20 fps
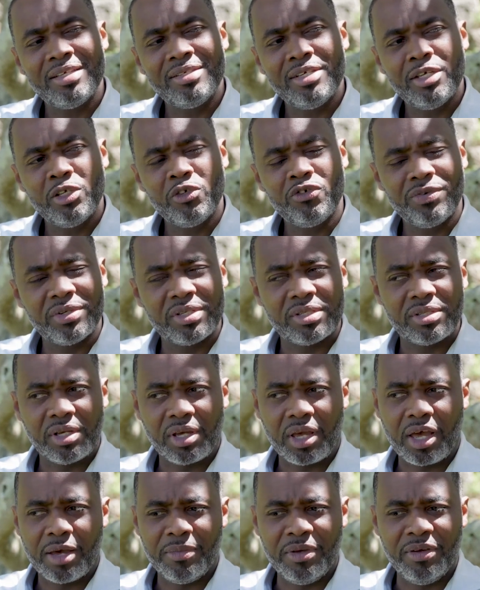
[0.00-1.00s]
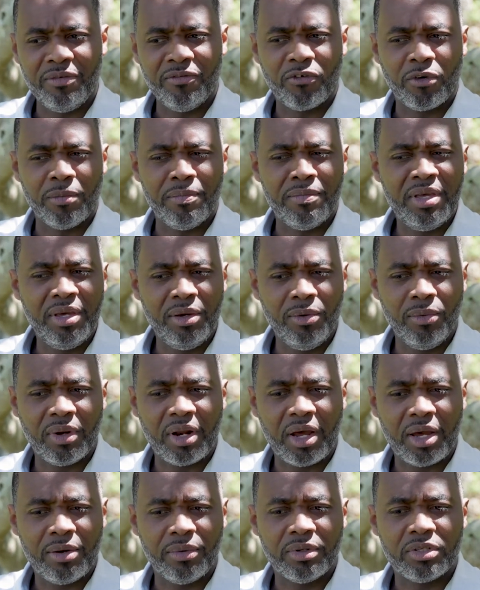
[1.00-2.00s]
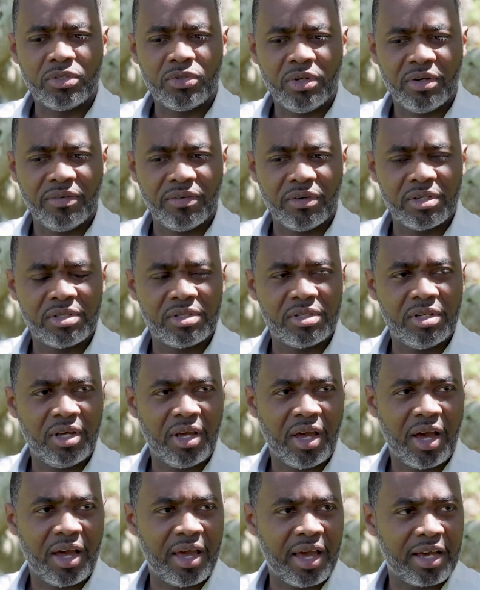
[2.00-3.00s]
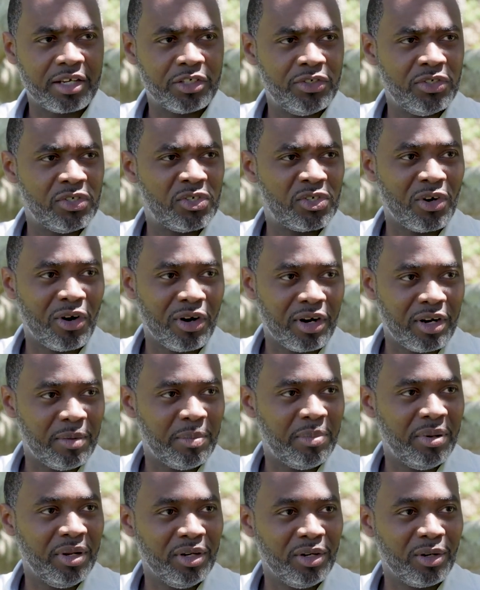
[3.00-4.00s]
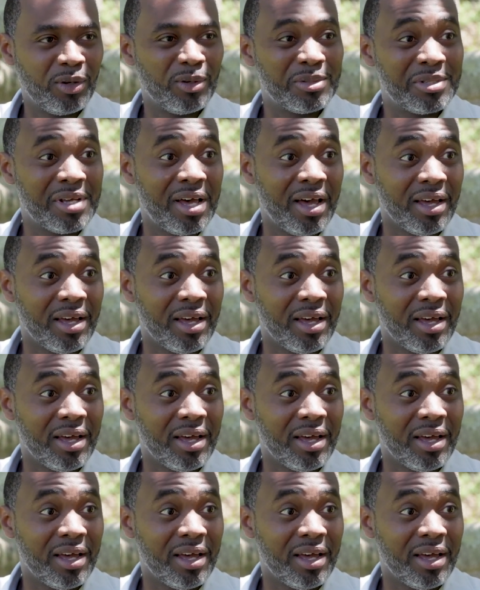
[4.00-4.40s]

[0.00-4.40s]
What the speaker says: That's interesting. I mean, for me, when I went to university, I actually started in political